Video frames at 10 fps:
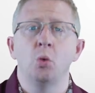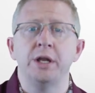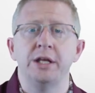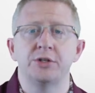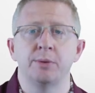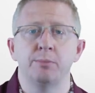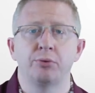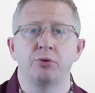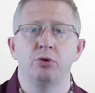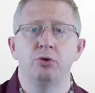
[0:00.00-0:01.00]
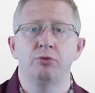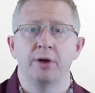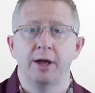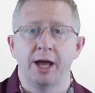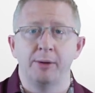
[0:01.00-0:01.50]
We need to improve
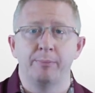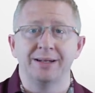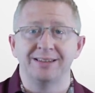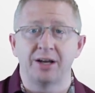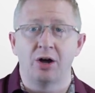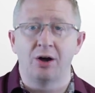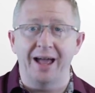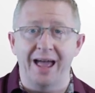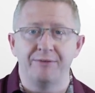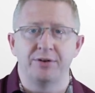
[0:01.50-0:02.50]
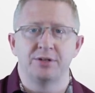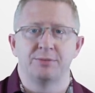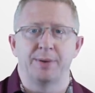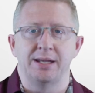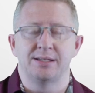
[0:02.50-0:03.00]
and build our
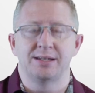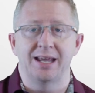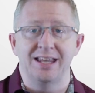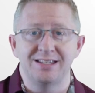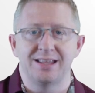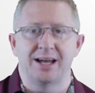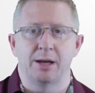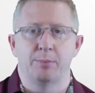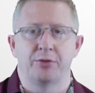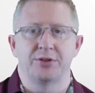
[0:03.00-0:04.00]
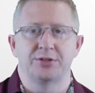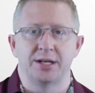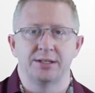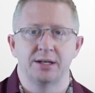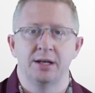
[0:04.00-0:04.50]
evidence base into the
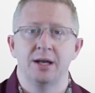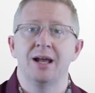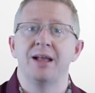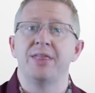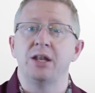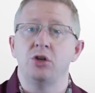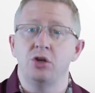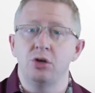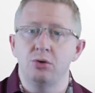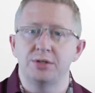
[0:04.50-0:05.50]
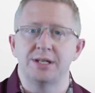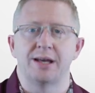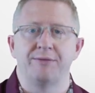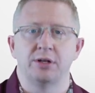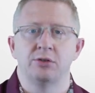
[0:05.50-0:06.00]
hypothesis, then use this
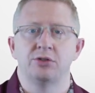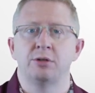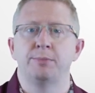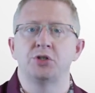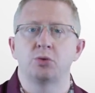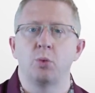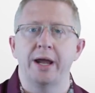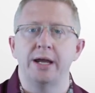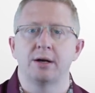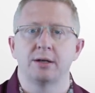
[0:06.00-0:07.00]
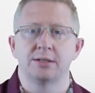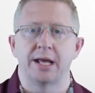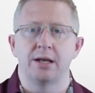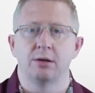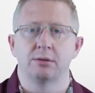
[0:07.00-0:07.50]
evidence to persuade our
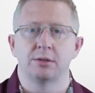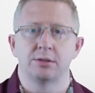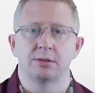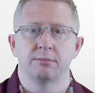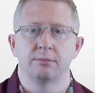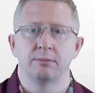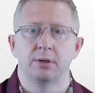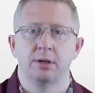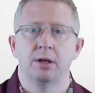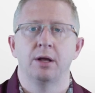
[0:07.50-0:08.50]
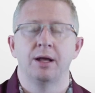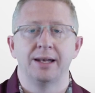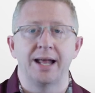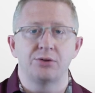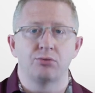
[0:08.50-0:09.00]
stakeholders.
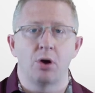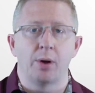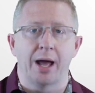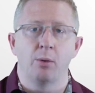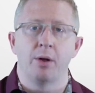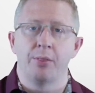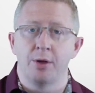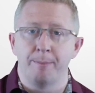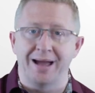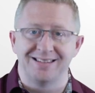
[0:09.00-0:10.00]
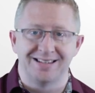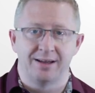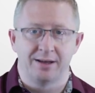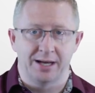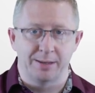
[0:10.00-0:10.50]
Let's roll out the
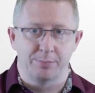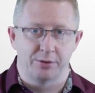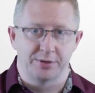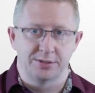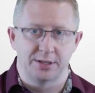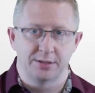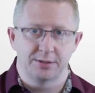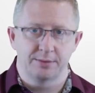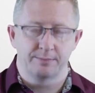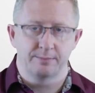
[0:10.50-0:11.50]
better hypothesis.